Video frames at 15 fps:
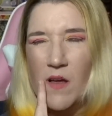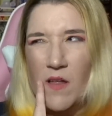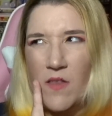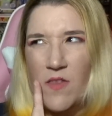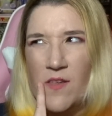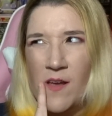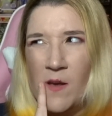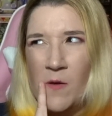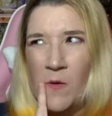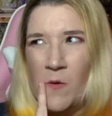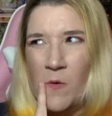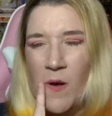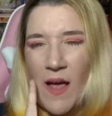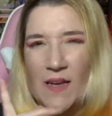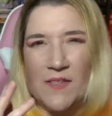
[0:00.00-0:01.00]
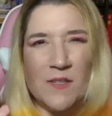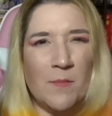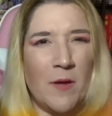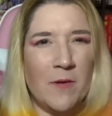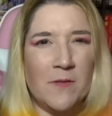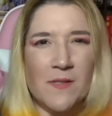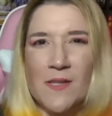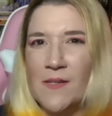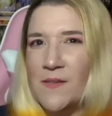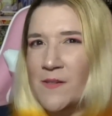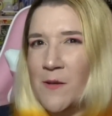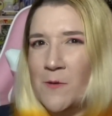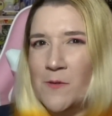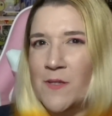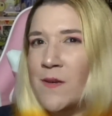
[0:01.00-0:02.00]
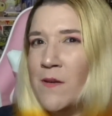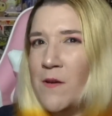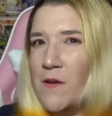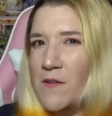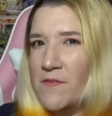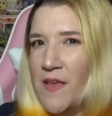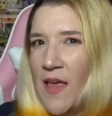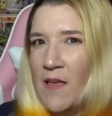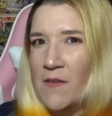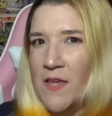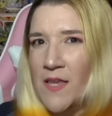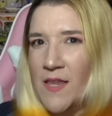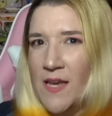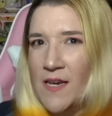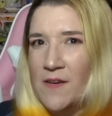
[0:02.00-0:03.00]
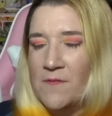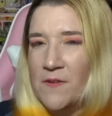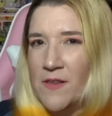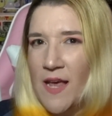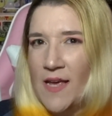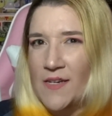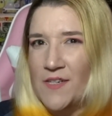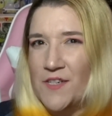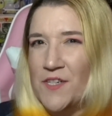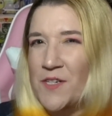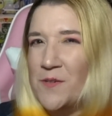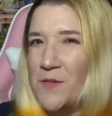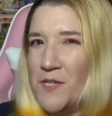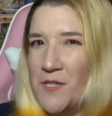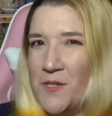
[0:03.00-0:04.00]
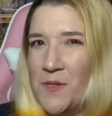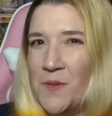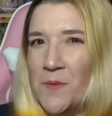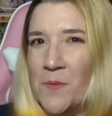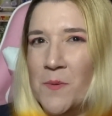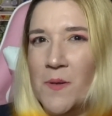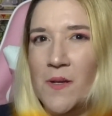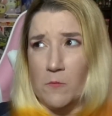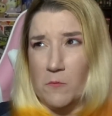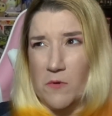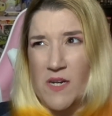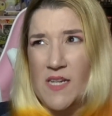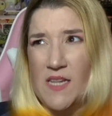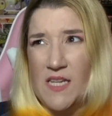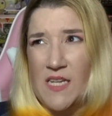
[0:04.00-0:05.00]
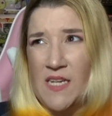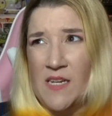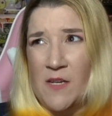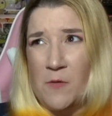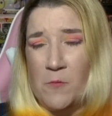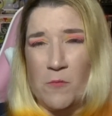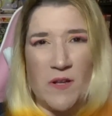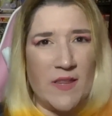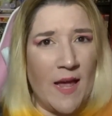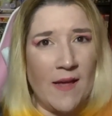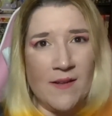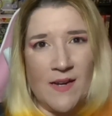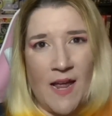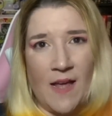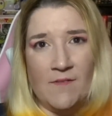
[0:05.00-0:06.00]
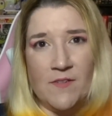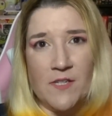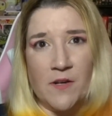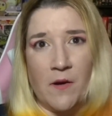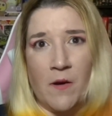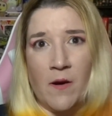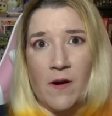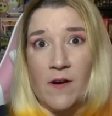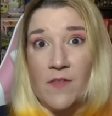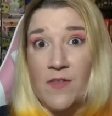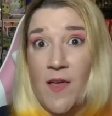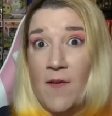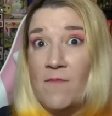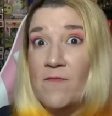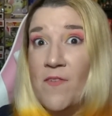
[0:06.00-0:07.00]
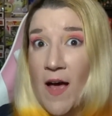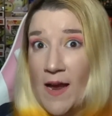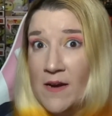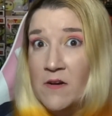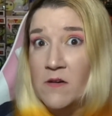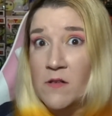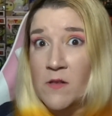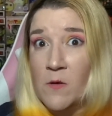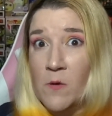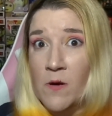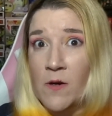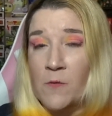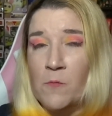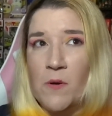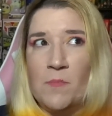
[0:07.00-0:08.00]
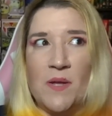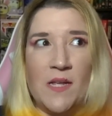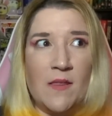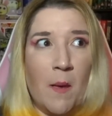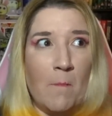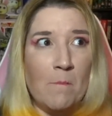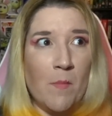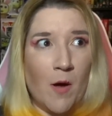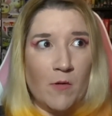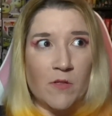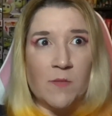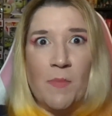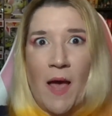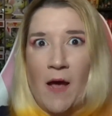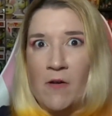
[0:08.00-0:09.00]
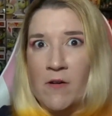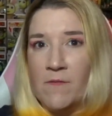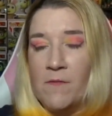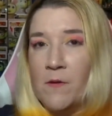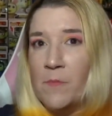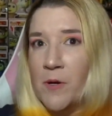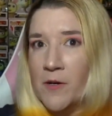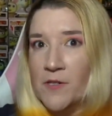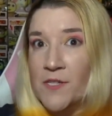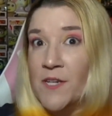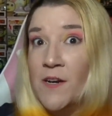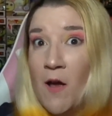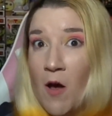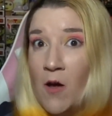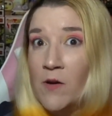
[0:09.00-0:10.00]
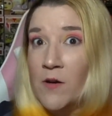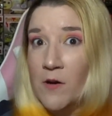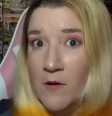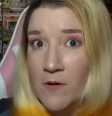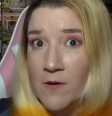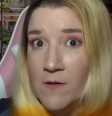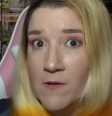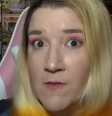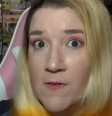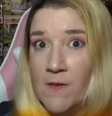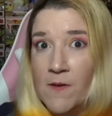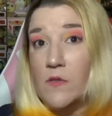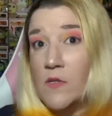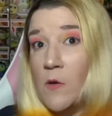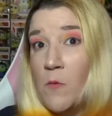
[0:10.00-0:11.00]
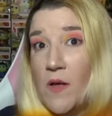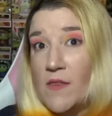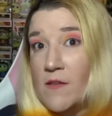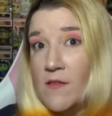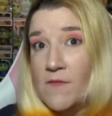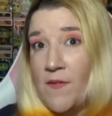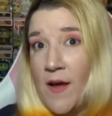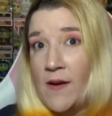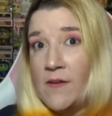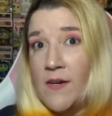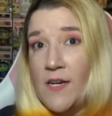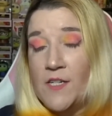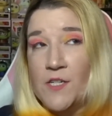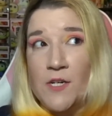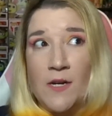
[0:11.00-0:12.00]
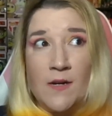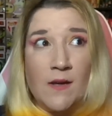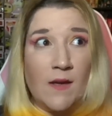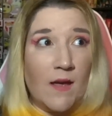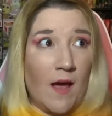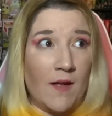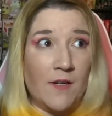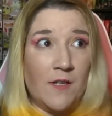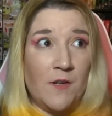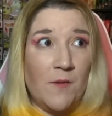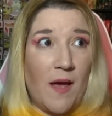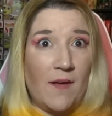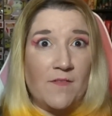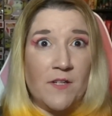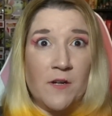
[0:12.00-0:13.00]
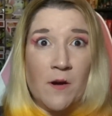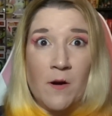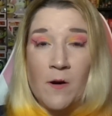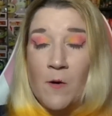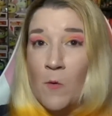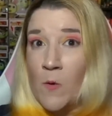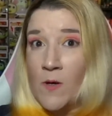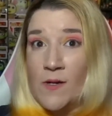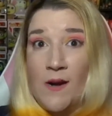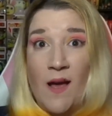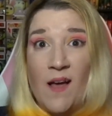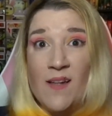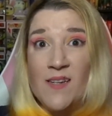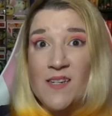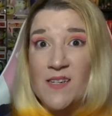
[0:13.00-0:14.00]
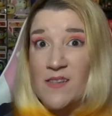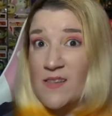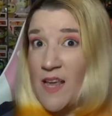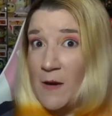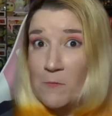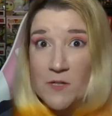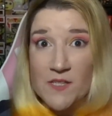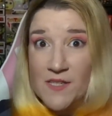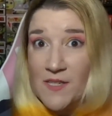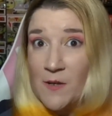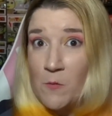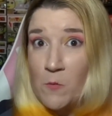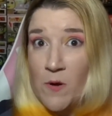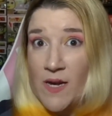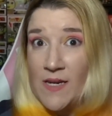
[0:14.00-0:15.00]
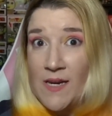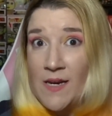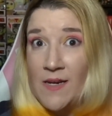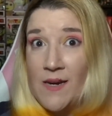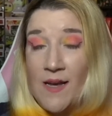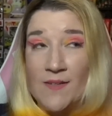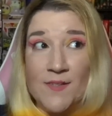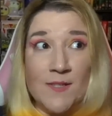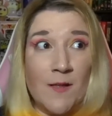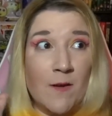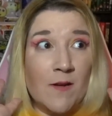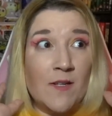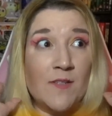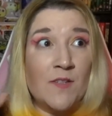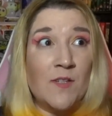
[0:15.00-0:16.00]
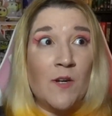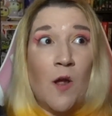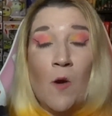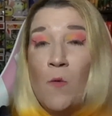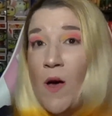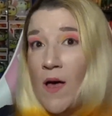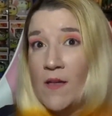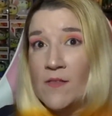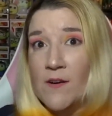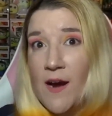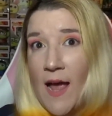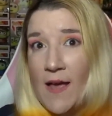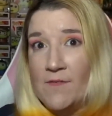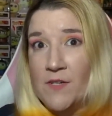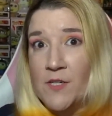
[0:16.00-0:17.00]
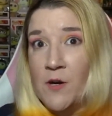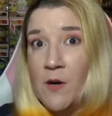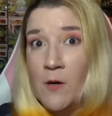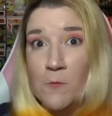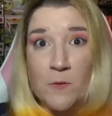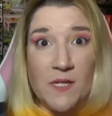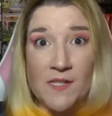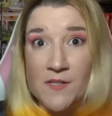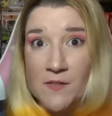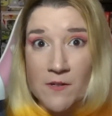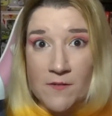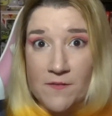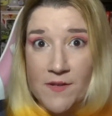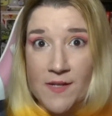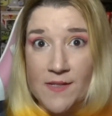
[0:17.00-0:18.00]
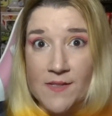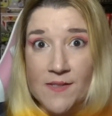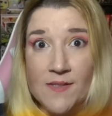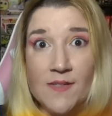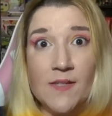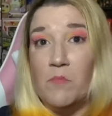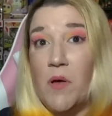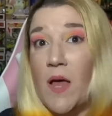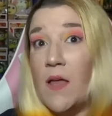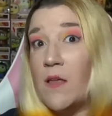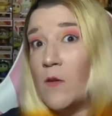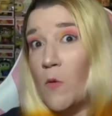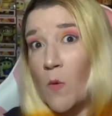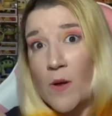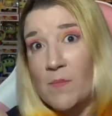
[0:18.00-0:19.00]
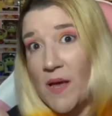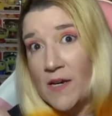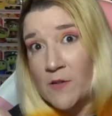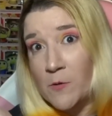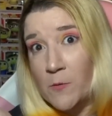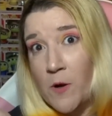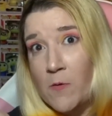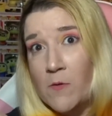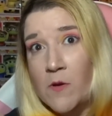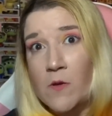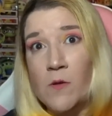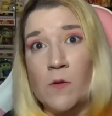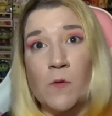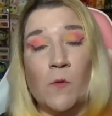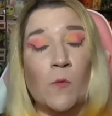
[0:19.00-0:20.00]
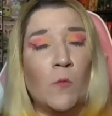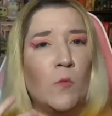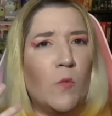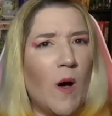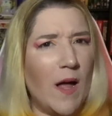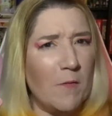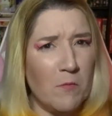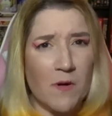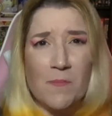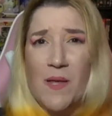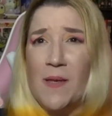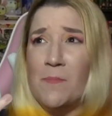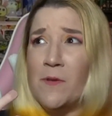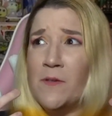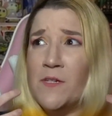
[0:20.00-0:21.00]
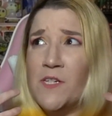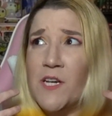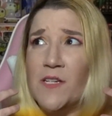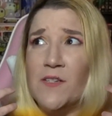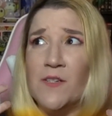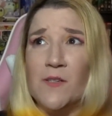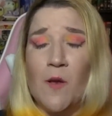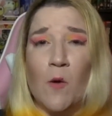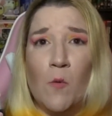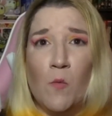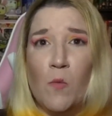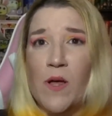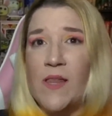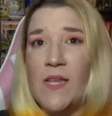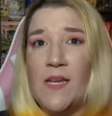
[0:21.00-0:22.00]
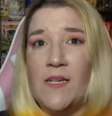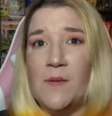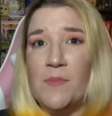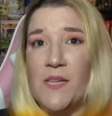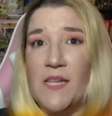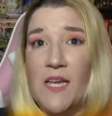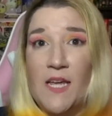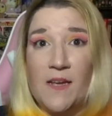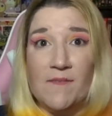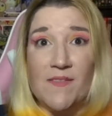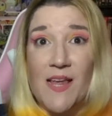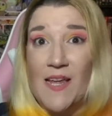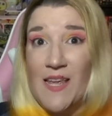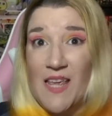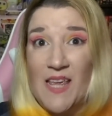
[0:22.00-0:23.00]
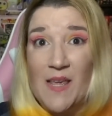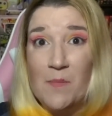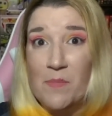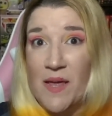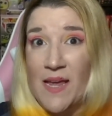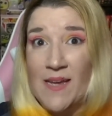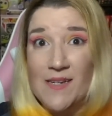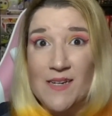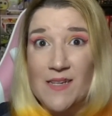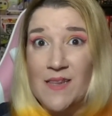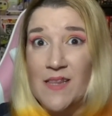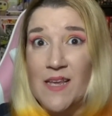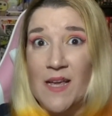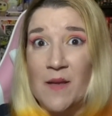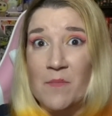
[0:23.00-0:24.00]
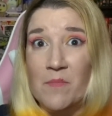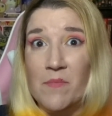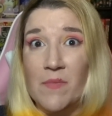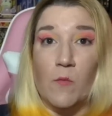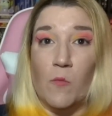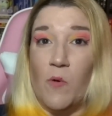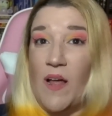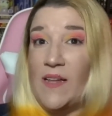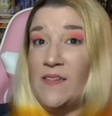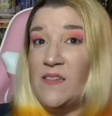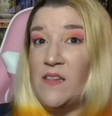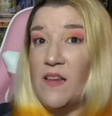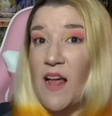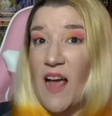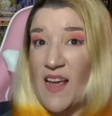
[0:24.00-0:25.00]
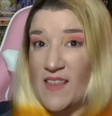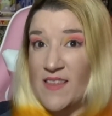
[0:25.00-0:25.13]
Although, I suppose that Sozin could have calculated for that issue too. Really, without an Avatar, the Fire Lord would be the most powerful person on Earth. So whether the Fire Nation got a new avatar or not, they were still winning as long as no other avatar resurfaced. But going back to Roku, why were people just so willing to believe that he abandoned them? Well, I